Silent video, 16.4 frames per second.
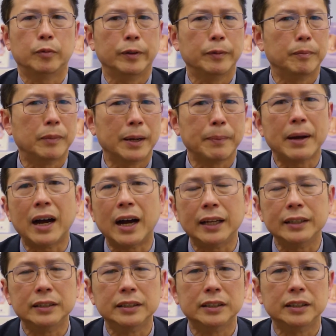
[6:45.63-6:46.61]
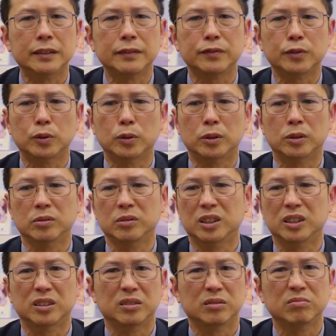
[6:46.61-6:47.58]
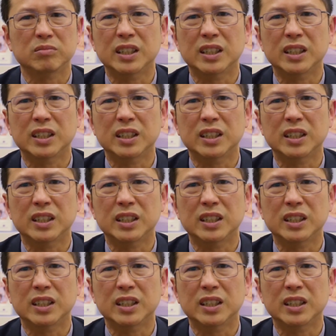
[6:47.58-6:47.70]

with my partner for, you know,